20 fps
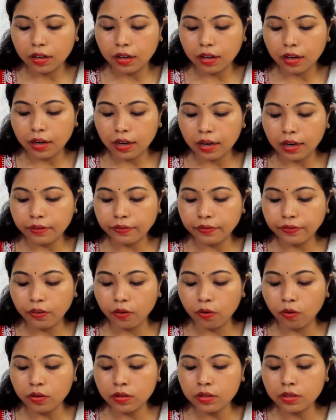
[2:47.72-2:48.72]
are
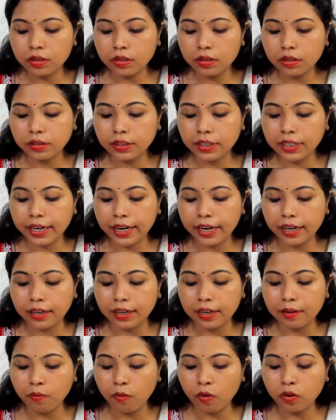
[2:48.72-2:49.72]
flows
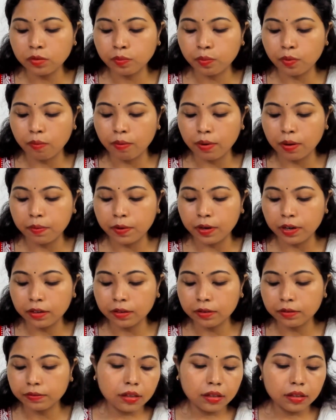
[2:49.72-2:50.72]
directly, most probably.
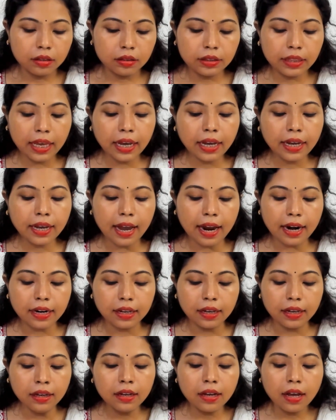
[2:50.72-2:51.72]
They
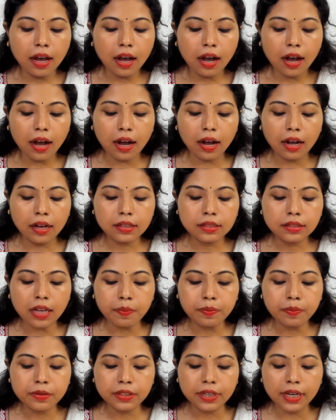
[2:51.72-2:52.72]
carry a
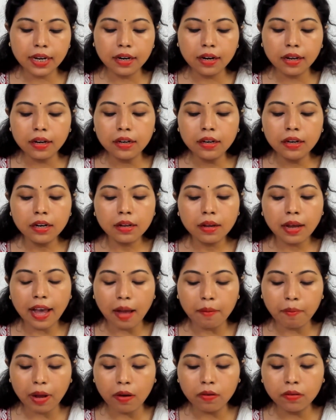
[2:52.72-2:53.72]
substantial
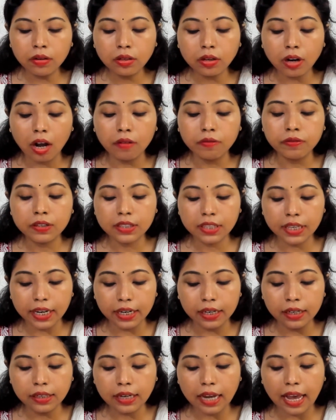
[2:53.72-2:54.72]
amount of
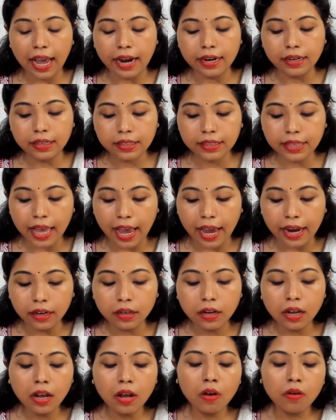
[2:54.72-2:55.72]
silt and
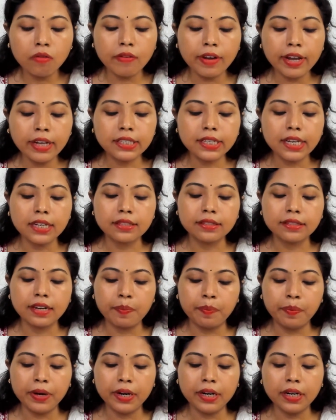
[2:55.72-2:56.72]
sand which is
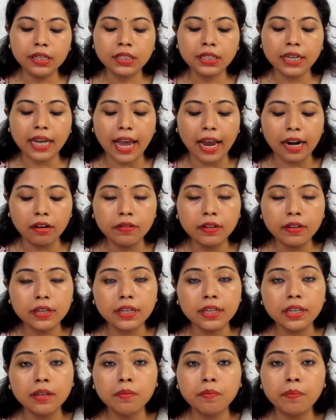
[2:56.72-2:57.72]
replenished
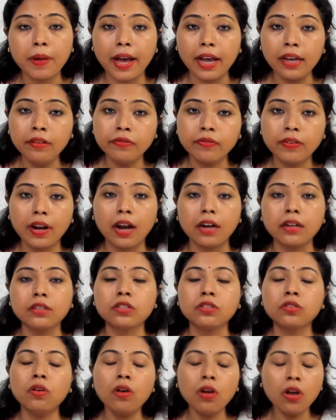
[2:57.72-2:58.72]
annually by floods.
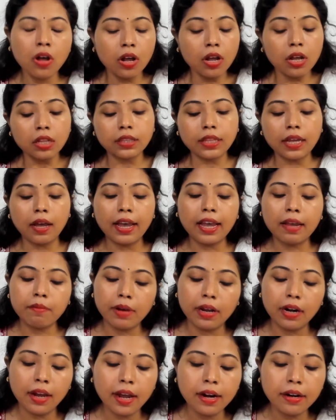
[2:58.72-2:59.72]
So the
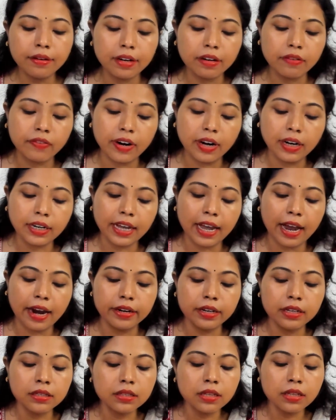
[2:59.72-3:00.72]
Himalayan river
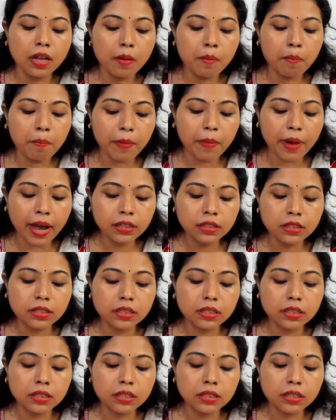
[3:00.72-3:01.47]
carries much